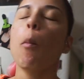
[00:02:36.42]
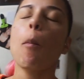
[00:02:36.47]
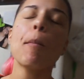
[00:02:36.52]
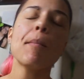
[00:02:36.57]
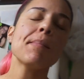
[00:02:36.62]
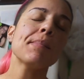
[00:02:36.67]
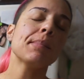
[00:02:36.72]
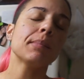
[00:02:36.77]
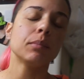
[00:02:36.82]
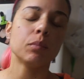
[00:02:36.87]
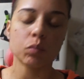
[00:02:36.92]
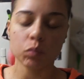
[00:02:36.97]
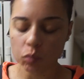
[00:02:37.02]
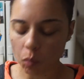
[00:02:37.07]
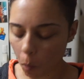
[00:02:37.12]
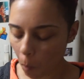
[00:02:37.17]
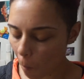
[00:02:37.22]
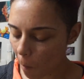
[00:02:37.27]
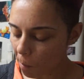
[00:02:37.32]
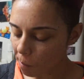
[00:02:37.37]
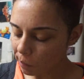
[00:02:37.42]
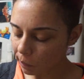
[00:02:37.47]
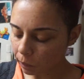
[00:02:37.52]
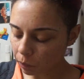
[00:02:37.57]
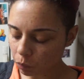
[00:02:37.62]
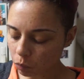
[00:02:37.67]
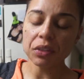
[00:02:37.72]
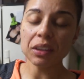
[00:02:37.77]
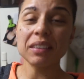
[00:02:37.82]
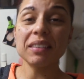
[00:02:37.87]
Mmm!
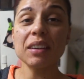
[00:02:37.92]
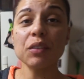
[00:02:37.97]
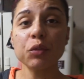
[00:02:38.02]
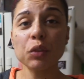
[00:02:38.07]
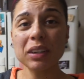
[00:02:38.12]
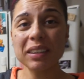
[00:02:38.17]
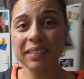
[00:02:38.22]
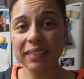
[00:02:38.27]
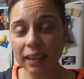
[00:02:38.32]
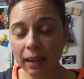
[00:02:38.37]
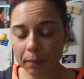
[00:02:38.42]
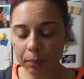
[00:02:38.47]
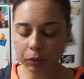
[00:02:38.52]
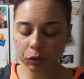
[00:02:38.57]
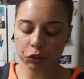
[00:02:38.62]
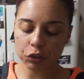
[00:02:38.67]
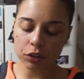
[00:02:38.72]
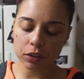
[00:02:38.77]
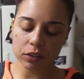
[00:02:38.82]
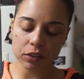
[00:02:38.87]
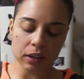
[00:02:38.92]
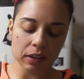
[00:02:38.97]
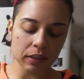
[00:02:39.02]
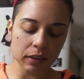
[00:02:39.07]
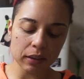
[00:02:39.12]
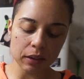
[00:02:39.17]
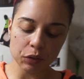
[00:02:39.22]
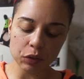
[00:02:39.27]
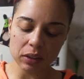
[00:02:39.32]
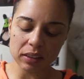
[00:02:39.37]
The different temperatures and
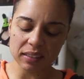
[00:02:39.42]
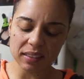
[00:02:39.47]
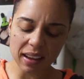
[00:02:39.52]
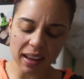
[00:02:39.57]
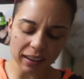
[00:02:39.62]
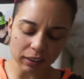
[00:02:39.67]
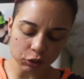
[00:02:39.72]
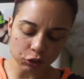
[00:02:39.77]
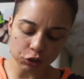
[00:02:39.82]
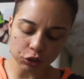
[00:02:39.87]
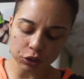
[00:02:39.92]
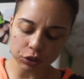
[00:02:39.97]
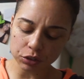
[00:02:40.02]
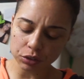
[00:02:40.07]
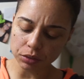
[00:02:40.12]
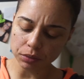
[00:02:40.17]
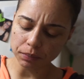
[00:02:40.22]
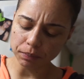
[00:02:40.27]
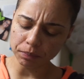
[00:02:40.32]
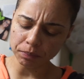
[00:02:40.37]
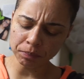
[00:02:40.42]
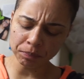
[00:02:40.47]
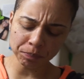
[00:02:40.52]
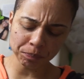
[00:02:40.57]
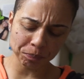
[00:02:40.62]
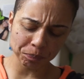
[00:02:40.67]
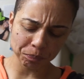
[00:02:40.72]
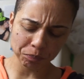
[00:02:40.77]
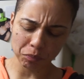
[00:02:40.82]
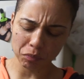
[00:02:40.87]
the different textures,
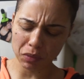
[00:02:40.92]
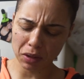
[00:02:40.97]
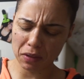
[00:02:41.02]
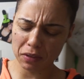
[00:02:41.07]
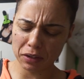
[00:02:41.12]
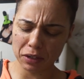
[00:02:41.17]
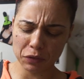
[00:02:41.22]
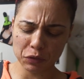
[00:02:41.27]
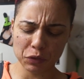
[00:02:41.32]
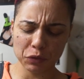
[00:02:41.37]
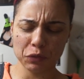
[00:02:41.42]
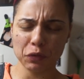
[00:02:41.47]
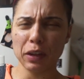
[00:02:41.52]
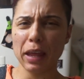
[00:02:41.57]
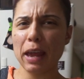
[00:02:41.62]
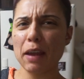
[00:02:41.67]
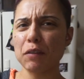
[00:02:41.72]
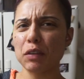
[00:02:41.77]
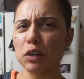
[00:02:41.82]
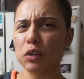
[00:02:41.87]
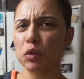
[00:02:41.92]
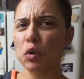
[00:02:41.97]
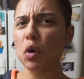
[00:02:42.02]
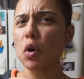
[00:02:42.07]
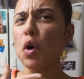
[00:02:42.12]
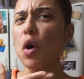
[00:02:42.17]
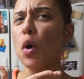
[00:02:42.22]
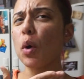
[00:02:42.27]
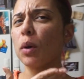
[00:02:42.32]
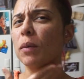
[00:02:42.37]
mm, and the different flavors.
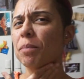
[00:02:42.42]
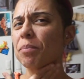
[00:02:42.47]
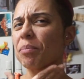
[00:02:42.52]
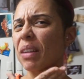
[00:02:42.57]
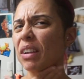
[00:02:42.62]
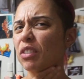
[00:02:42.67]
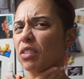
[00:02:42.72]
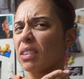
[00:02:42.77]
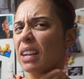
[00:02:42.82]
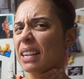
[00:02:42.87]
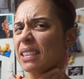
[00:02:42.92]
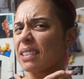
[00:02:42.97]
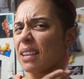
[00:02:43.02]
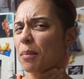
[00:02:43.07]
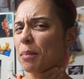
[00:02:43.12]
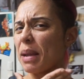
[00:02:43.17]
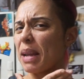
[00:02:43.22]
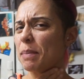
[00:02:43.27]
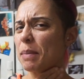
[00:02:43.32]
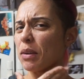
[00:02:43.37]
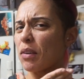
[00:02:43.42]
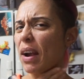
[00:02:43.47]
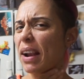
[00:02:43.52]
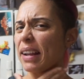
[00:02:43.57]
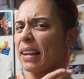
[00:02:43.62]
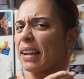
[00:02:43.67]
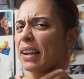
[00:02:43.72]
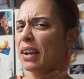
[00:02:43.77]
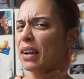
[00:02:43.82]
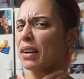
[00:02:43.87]
Ooh, I just got something hit me
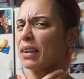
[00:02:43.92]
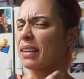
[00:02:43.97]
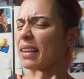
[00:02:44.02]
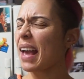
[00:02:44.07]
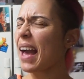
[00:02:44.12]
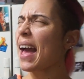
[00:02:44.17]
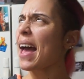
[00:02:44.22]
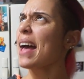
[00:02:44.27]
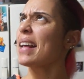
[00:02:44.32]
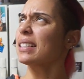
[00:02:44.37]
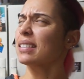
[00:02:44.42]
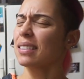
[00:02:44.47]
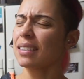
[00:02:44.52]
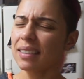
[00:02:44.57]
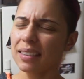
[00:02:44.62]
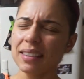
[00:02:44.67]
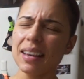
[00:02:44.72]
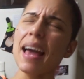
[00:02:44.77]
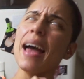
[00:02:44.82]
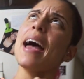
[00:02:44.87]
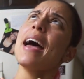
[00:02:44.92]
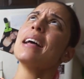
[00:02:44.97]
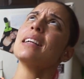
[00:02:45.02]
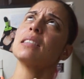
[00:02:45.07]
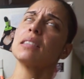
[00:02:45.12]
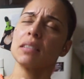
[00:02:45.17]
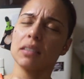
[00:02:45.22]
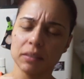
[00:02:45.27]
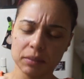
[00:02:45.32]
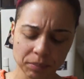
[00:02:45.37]
right here. Yes,
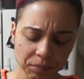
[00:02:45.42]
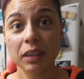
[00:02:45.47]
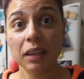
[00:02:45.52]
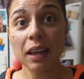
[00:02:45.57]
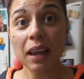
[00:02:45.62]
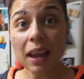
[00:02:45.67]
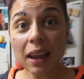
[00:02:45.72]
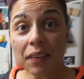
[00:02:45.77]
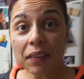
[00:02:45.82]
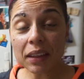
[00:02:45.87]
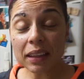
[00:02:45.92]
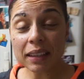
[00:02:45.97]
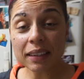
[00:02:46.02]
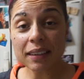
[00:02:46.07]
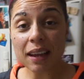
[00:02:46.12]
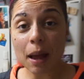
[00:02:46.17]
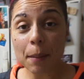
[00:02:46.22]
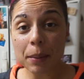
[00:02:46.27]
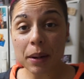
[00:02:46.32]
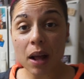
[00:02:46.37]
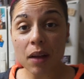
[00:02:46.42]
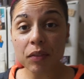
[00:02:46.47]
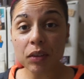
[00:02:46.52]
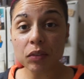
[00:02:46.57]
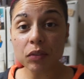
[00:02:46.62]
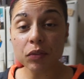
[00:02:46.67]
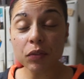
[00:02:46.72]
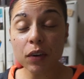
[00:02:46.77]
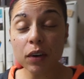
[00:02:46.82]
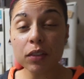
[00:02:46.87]
yes. And then to top it off
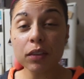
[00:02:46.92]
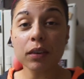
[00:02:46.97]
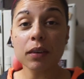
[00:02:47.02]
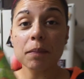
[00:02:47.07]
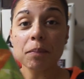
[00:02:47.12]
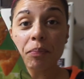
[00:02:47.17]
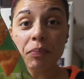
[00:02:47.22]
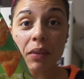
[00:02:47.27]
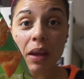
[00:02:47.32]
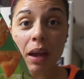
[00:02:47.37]
even further,